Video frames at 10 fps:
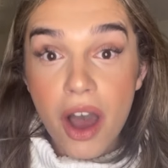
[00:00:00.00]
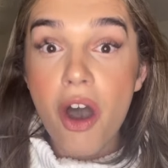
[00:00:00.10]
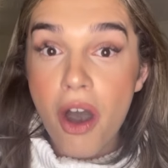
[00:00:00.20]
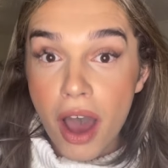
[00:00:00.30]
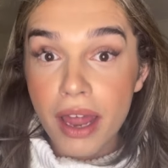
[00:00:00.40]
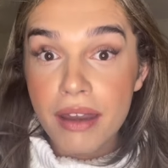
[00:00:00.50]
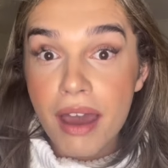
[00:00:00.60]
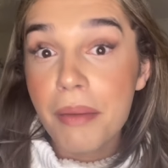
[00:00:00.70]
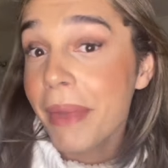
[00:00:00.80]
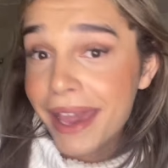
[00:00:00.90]
on
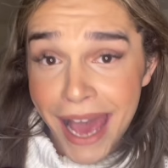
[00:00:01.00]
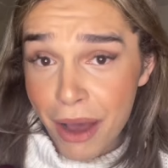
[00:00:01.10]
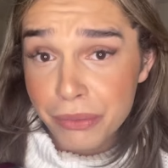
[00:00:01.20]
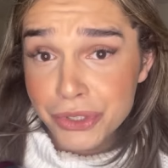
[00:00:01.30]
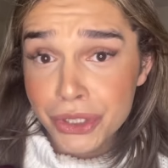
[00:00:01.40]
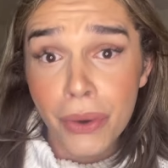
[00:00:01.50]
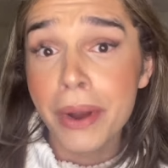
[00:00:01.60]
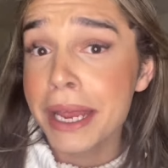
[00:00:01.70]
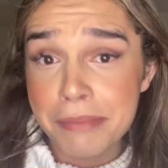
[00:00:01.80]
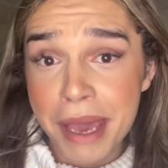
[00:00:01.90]
my couch or
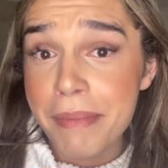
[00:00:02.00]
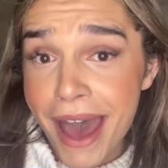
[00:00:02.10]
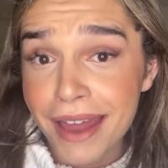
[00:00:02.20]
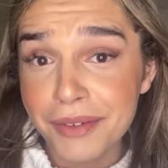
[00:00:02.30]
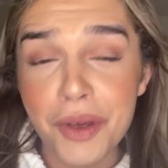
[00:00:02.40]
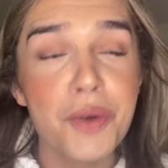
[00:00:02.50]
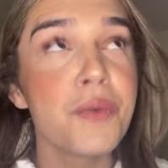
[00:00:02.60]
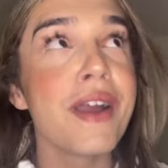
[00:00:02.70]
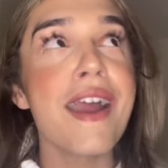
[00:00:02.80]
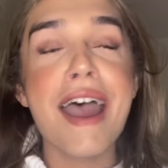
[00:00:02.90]
in my bed,
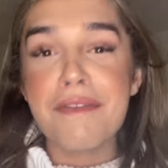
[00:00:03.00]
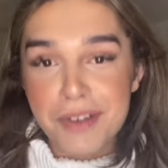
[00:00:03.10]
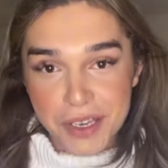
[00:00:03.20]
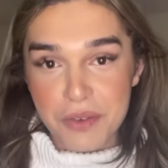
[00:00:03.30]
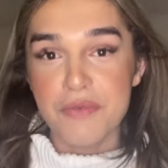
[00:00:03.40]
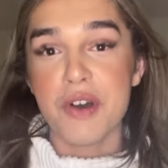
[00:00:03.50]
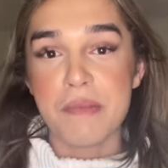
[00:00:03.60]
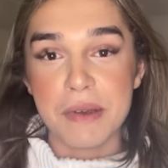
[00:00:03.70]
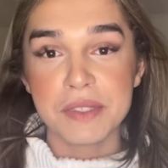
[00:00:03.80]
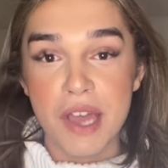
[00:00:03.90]
wherever you feel
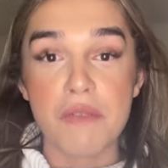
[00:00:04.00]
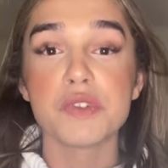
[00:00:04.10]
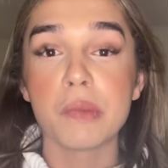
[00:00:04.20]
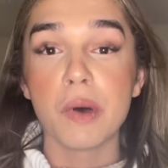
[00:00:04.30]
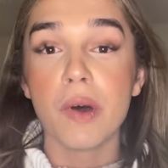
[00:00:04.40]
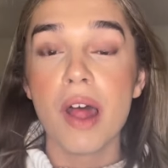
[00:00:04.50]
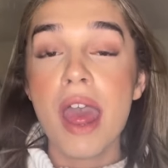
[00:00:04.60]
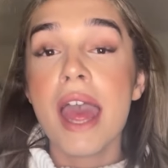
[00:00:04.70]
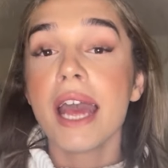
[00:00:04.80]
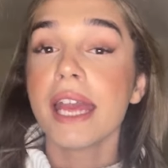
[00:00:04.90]
most comfortable
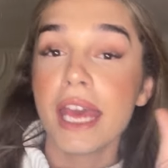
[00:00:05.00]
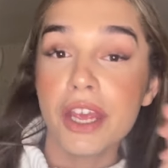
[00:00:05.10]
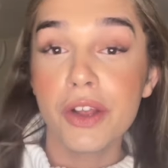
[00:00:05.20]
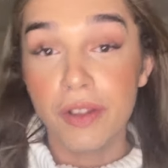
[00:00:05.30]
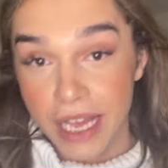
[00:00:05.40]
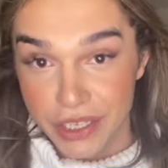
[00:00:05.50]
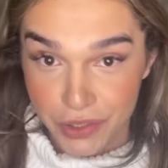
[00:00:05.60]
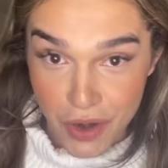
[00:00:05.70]
getting your laser